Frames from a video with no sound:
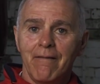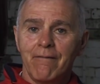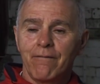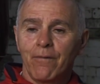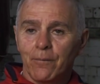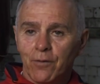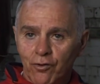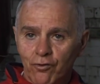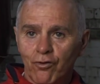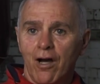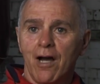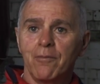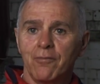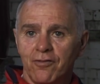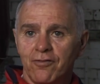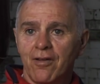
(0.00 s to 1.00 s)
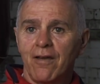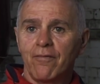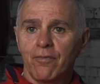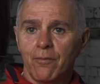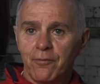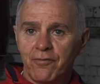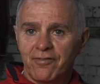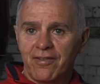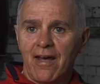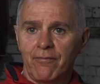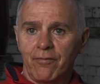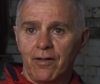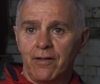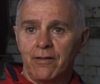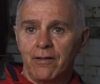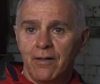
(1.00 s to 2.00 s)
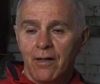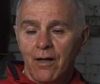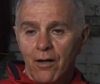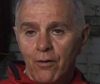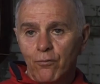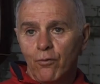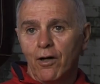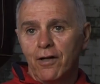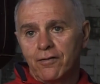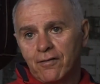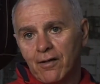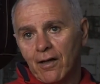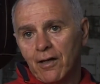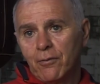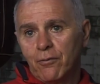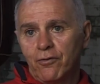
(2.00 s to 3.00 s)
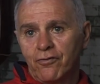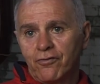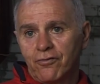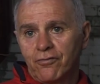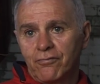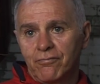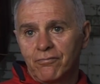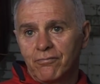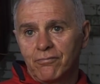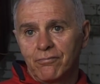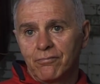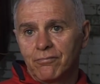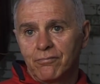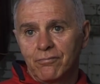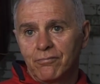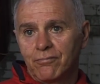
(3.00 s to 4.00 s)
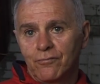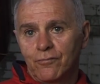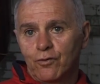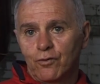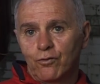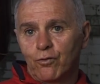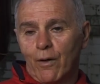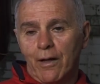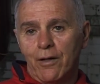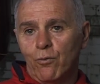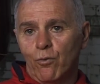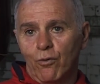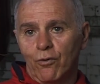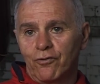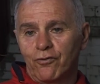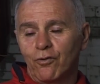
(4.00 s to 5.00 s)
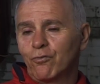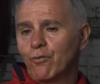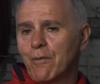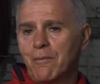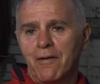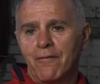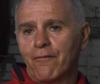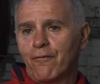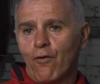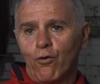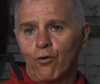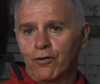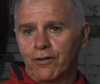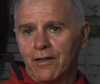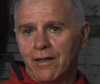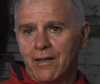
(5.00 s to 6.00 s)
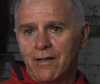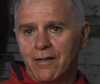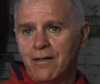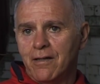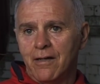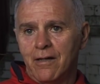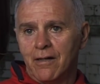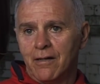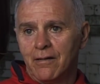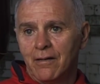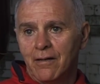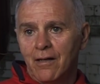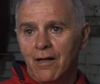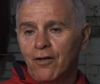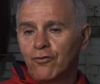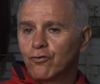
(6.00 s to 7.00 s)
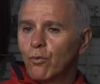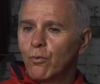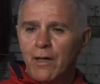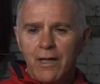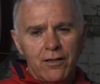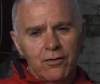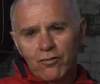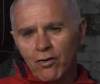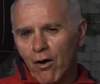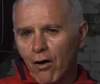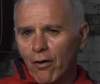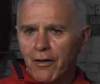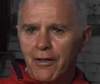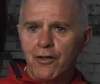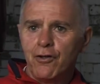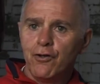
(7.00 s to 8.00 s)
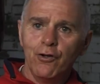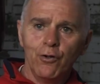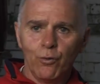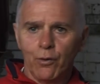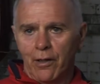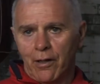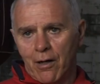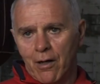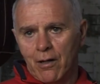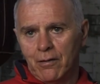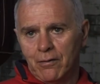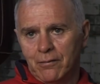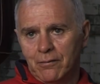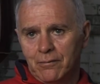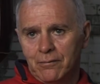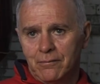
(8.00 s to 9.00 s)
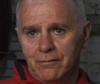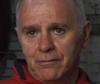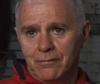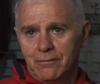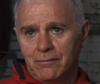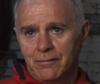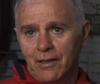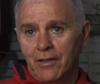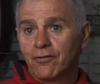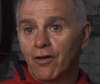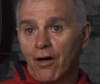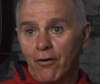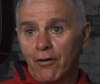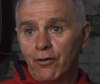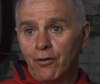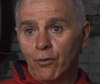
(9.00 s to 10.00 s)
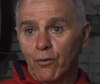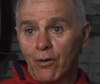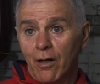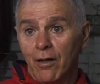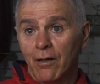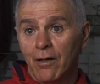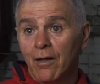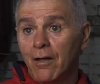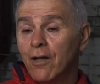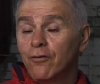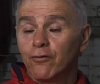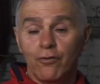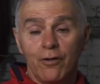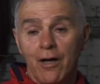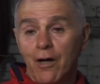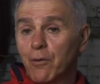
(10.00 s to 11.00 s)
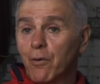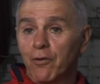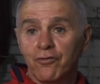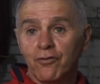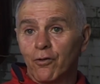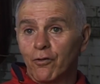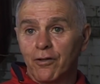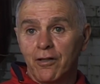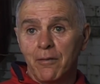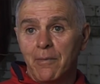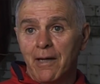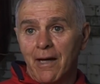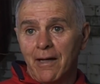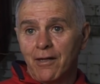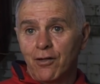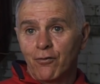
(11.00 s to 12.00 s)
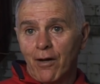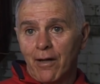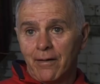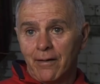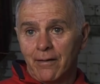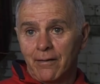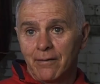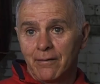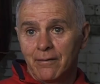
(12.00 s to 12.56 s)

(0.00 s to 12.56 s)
from the time, as I say, from 7 right till he was 21. So he's with me 14 years. So he thought he knew it all. He thought he knew it all. So now he wasn't going to give me any credit.